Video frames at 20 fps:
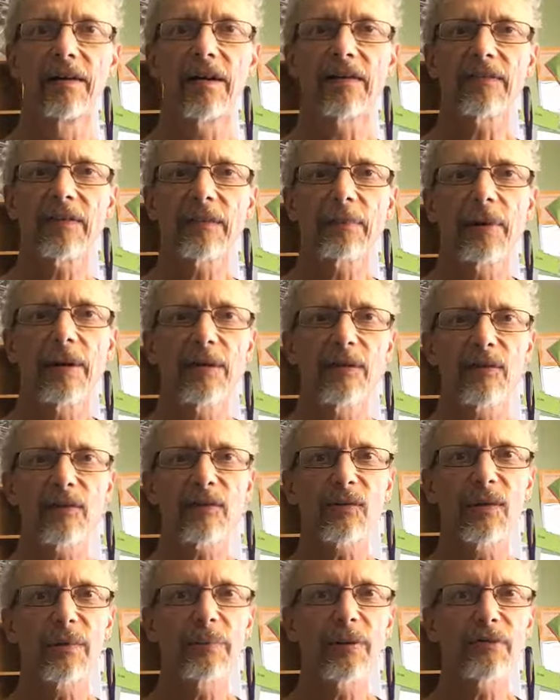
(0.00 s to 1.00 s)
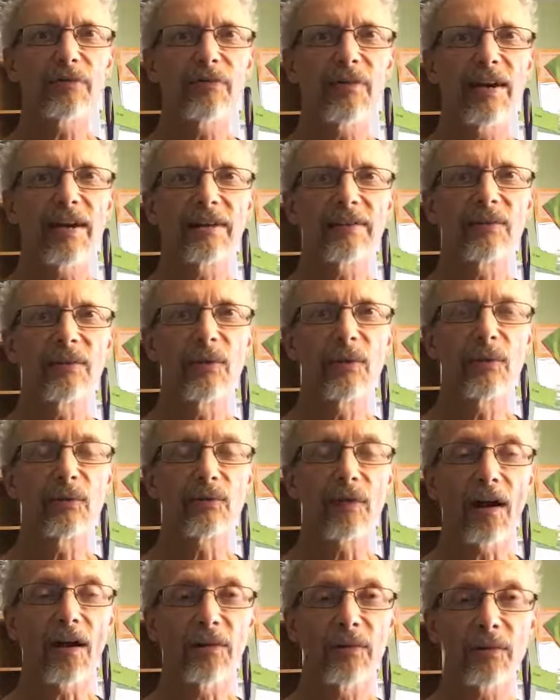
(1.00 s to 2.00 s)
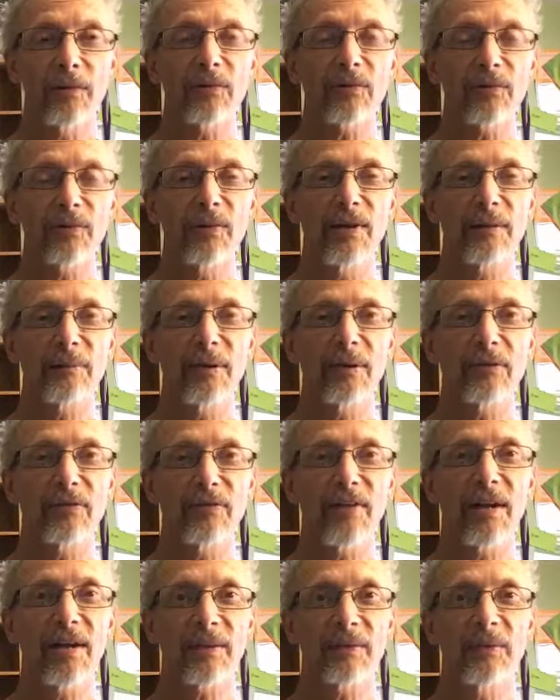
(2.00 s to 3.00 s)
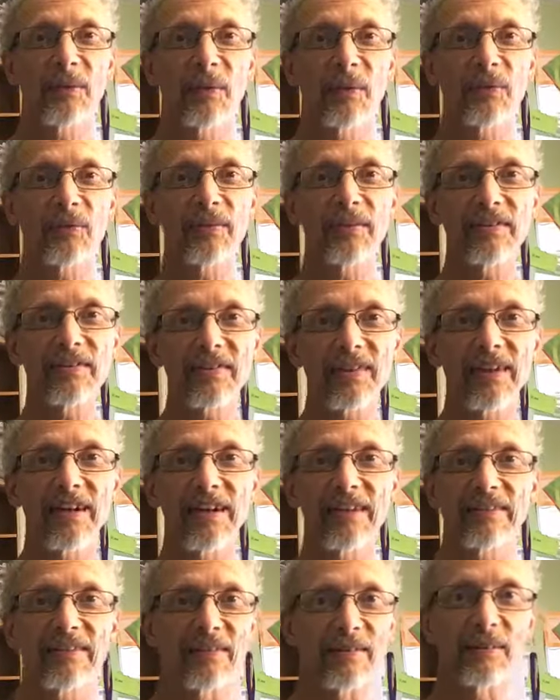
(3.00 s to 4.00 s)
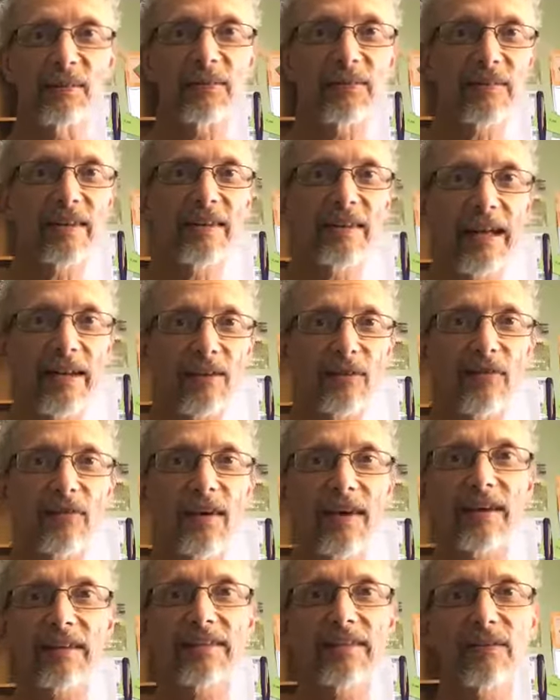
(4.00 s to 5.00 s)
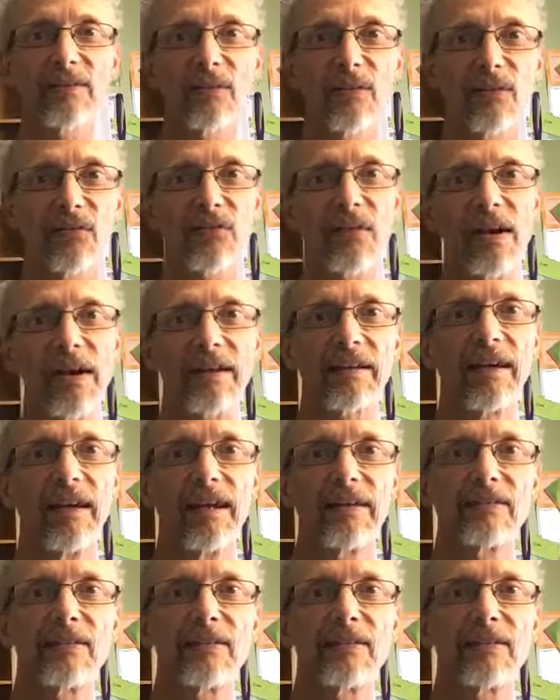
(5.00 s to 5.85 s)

Everybody's screaming fake news. Are you screaming fake news these days? Do you say that's fake, this is fake?